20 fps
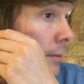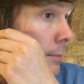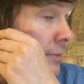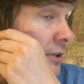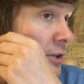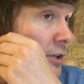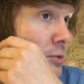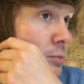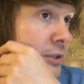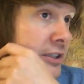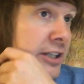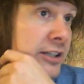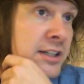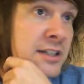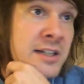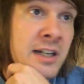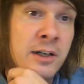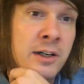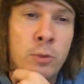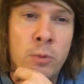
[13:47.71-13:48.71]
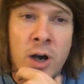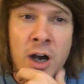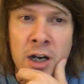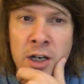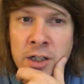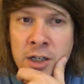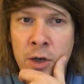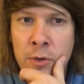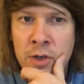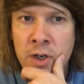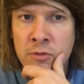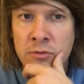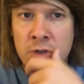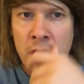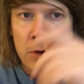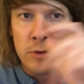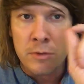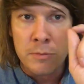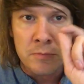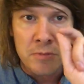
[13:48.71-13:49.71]
Because we did this a little while ago and I
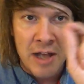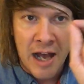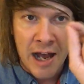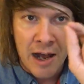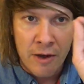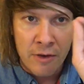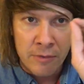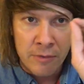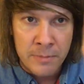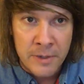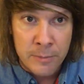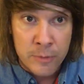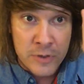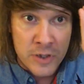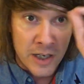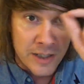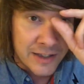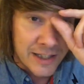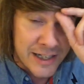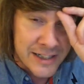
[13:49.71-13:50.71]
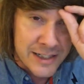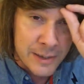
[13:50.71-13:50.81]
wrote them down, people's ideas.